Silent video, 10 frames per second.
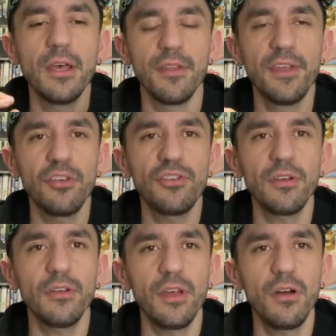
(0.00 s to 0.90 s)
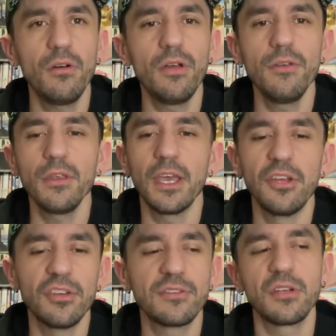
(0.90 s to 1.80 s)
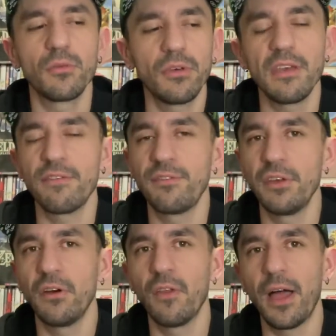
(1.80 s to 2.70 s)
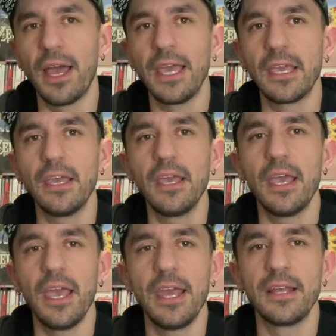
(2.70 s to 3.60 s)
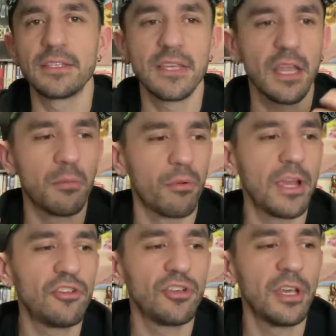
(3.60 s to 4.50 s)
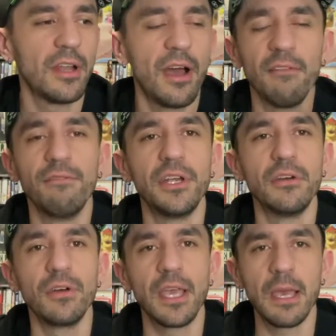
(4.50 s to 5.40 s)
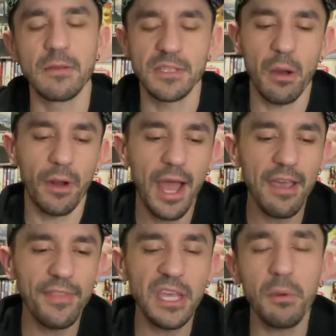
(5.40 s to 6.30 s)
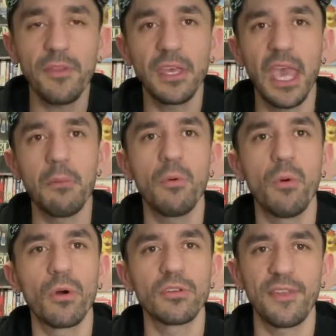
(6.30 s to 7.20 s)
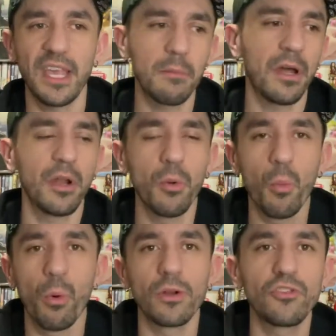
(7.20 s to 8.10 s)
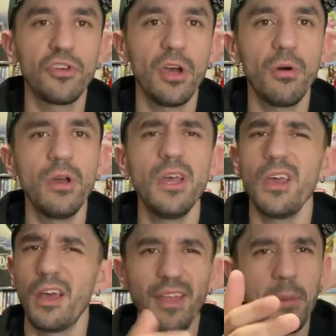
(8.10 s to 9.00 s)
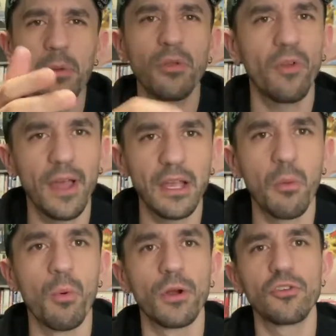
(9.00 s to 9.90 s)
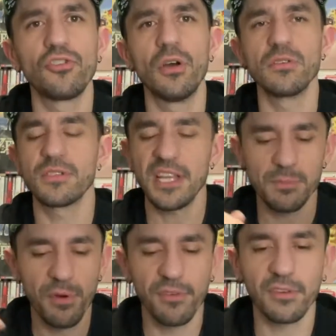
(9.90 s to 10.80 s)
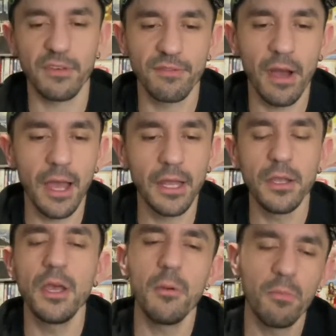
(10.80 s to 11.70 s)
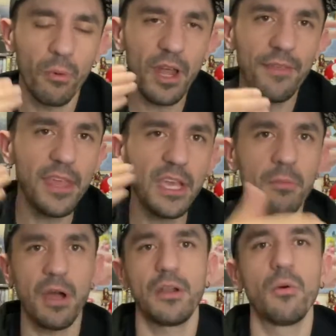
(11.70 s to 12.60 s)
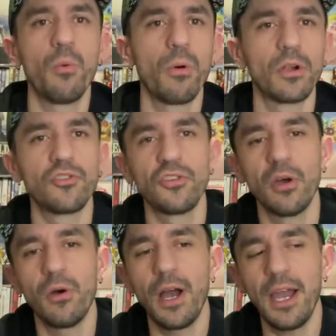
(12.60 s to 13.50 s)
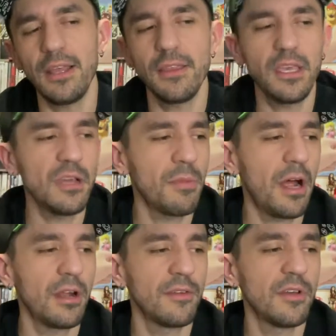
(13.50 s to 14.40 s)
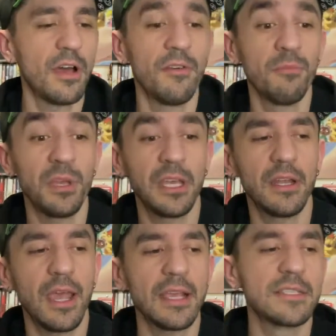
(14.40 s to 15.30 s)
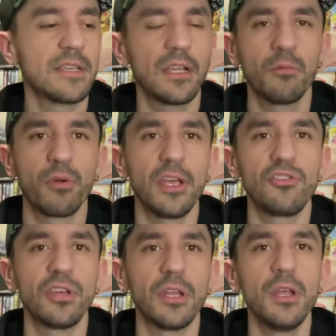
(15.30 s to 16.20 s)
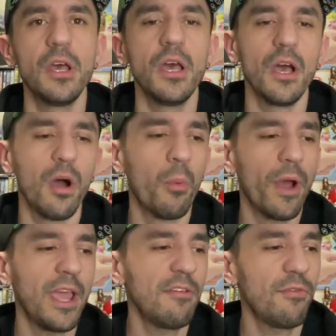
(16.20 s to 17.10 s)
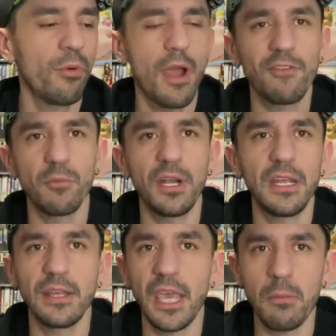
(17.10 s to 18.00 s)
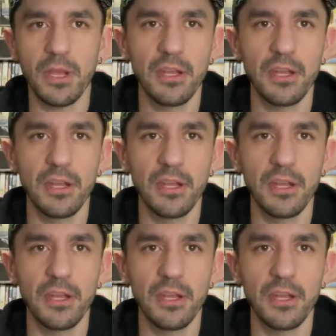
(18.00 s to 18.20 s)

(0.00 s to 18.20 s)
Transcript: this year though, it just didn't really feel like a celebration of video games. Now, when I think about the Game Awards, I think about an award show. And a lot of people don't like award shows, and that's perfectly fine. But when I think about an award show, I think about it being a celebration, a way for everybody in the gaming